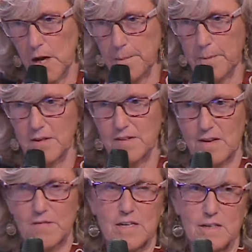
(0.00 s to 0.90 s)
April
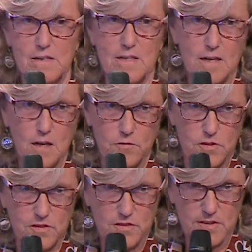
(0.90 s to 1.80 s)
17 of
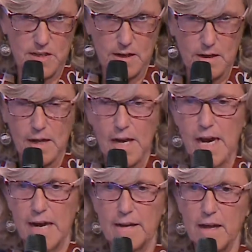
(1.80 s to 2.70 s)
this year
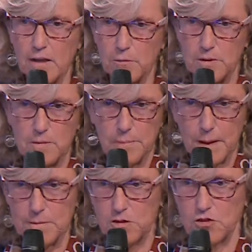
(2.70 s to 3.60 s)
and has been
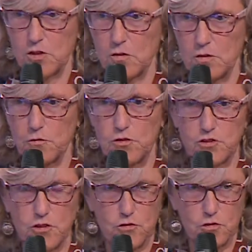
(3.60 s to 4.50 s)
published on the
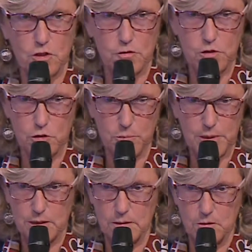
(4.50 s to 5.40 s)
official journal of the
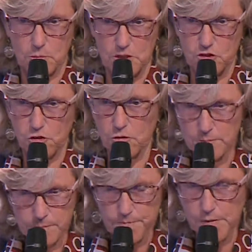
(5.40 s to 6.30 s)
European Commission
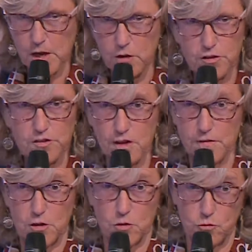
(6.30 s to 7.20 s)
on the
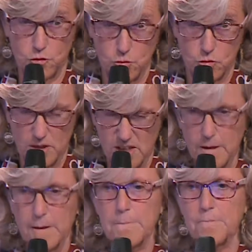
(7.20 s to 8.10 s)
7th of June.
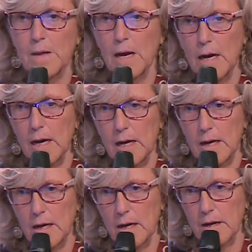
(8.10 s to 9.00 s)

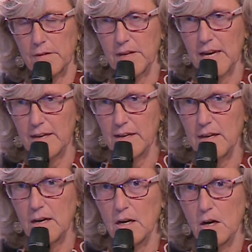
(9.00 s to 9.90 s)
The
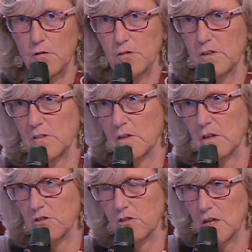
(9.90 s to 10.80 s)
idea of this
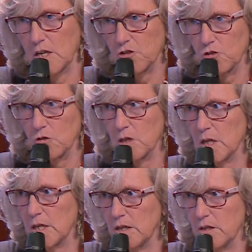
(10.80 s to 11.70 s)

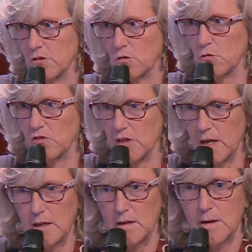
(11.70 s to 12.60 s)
legislation is to
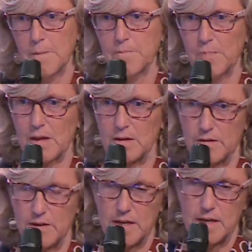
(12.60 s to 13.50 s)
set
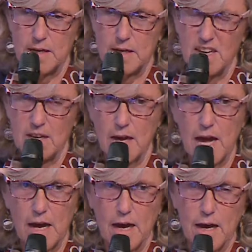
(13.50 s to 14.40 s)
the
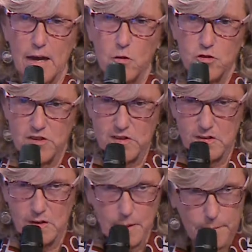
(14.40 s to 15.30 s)

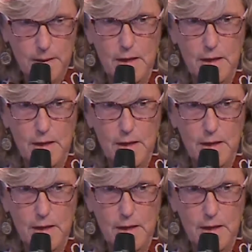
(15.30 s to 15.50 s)
ecosystem